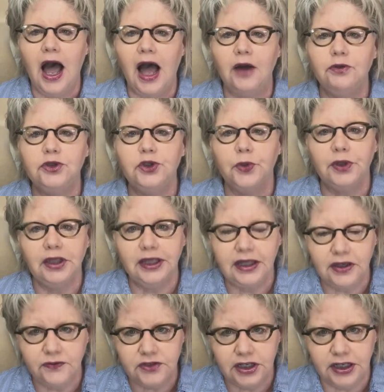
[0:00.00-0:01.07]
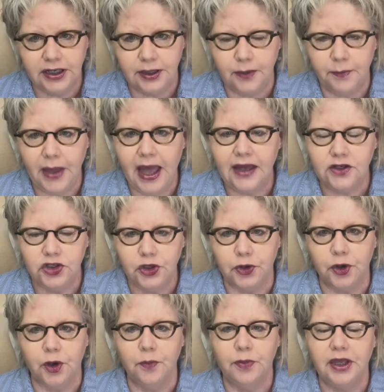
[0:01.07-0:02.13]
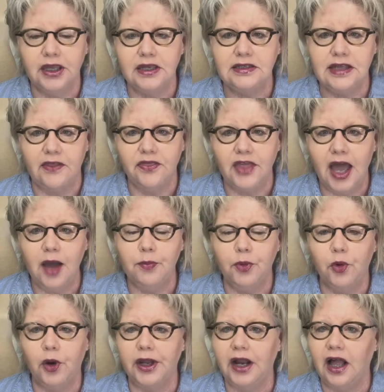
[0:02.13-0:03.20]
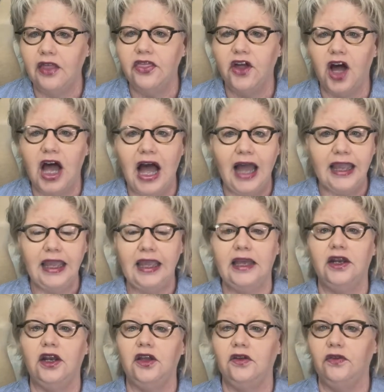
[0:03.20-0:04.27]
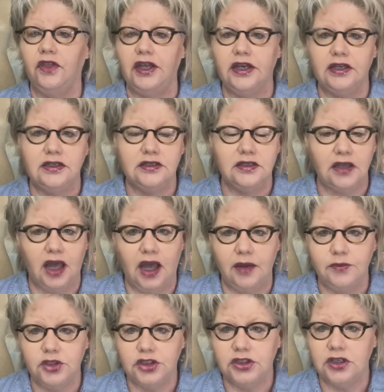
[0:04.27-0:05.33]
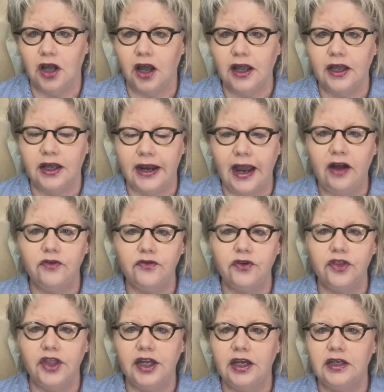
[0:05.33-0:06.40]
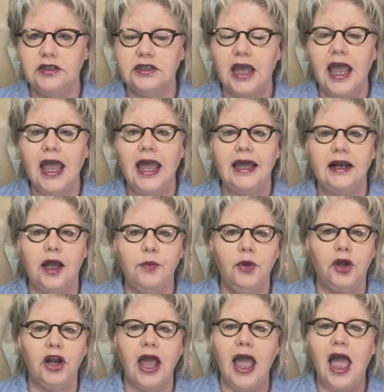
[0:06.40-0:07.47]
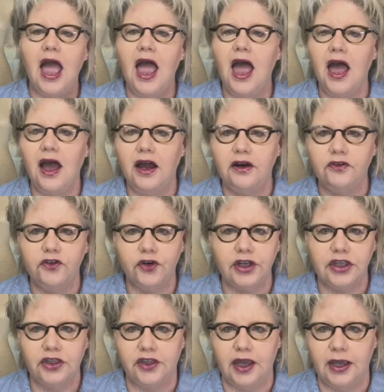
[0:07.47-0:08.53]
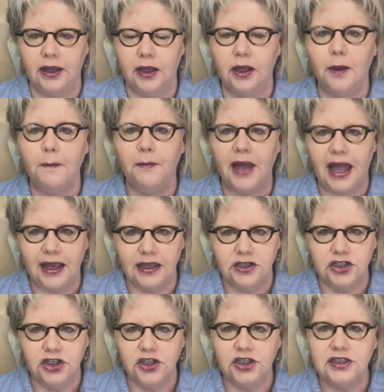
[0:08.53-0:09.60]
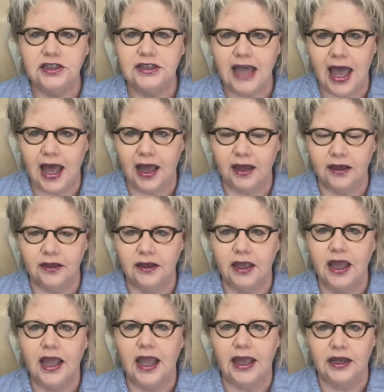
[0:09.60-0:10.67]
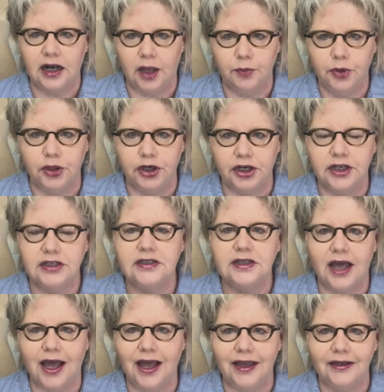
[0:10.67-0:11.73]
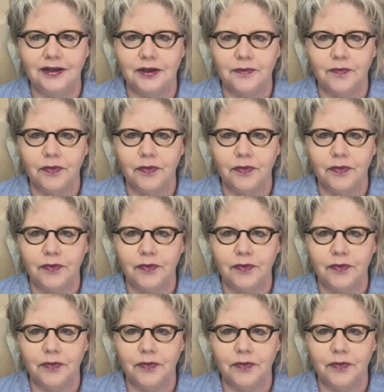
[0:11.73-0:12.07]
I was relieved to get it back to her because at that point I thought, I can't do this. I'm just not cut out for this. And I put everything back into the sack and I put it aside.